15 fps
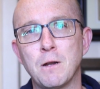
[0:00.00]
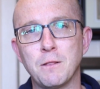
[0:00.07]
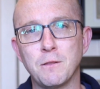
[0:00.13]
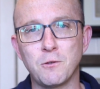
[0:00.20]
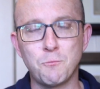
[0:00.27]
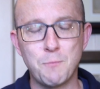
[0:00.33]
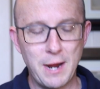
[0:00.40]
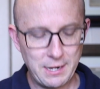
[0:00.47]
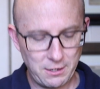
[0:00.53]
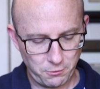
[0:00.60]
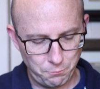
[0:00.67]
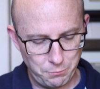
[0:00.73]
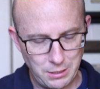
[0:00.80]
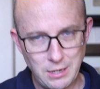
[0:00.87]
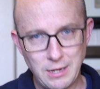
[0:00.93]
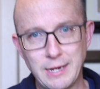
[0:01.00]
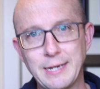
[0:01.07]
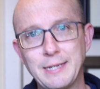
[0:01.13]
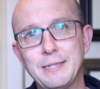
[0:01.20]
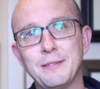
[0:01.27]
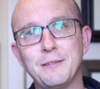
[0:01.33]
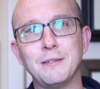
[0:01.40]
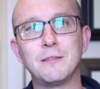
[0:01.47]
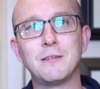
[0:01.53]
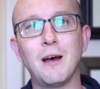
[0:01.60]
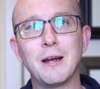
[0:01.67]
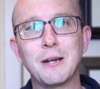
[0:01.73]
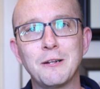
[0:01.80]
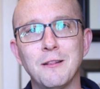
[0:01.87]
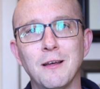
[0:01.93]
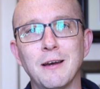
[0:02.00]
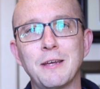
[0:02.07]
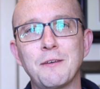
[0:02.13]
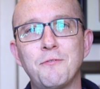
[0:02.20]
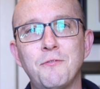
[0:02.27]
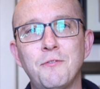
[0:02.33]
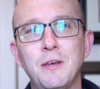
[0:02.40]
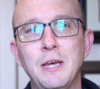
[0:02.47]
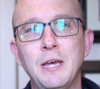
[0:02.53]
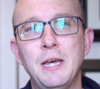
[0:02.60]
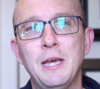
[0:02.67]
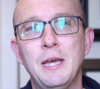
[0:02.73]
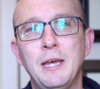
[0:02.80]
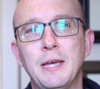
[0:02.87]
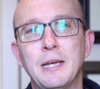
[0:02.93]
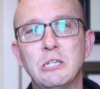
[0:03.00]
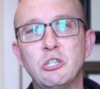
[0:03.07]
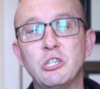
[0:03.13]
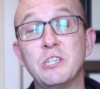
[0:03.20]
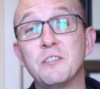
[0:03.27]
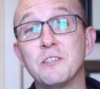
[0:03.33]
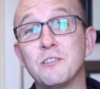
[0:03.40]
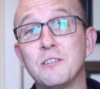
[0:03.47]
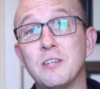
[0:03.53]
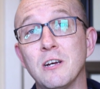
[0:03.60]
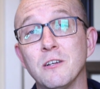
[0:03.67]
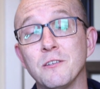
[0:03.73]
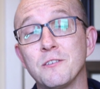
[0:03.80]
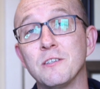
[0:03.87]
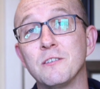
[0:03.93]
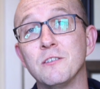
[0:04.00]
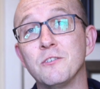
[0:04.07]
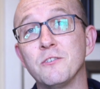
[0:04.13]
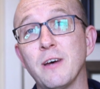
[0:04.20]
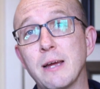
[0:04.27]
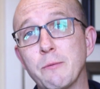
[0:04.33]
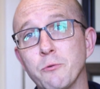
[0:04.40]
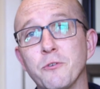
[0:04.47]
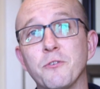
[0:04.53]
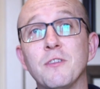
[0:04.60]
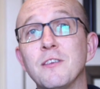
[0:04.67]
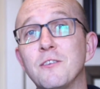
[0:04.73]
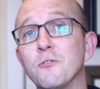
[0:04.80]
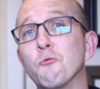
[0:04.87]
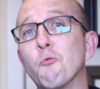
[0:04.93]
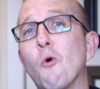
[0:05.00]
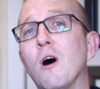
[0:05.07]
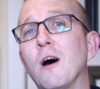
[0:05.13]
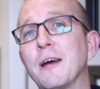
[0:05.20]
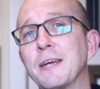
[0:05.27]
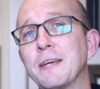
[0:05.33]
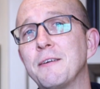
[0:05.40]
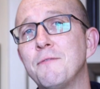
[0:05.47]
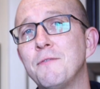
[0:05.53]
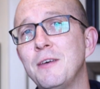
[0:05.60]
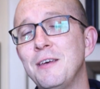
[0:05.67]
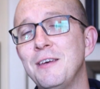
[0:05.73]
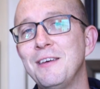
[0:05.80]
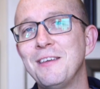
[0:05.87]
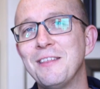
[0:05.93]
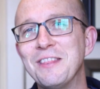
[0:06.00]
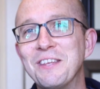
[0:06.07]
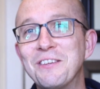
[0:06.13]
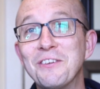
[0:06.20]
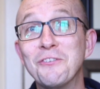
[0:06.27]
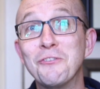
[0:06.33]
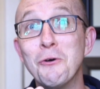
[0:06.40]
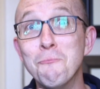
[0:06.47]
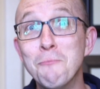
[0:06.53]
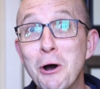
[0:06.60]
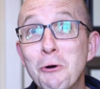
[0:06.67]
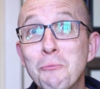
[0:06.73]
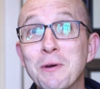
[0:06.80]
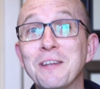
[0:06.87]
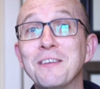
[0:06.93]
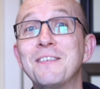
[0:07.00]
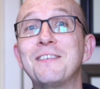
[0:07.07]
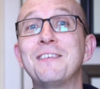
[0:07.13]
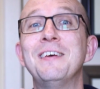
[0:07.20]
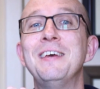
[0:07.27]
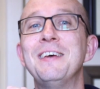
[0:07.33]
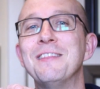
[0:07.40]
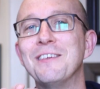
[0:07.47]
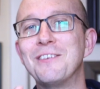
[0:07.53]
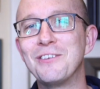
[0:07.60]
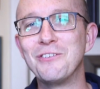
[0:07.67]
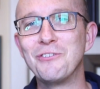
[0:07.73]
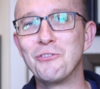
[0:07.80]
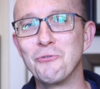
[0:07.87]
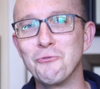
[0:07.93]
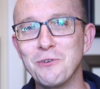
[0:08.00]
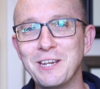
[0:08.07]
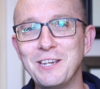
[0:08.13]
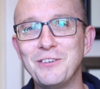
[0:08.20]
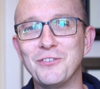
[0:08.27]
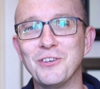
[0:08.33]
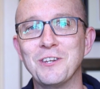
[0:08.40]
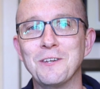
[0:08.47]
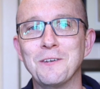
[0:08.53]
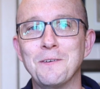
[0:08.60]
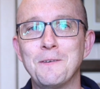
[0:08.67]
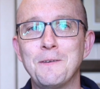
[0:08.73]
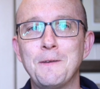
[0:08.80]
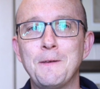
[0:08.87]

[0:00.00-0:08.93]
This man is blind his entire life, and Jesus tells his disciples, this is why. This is the moment. This is the reason.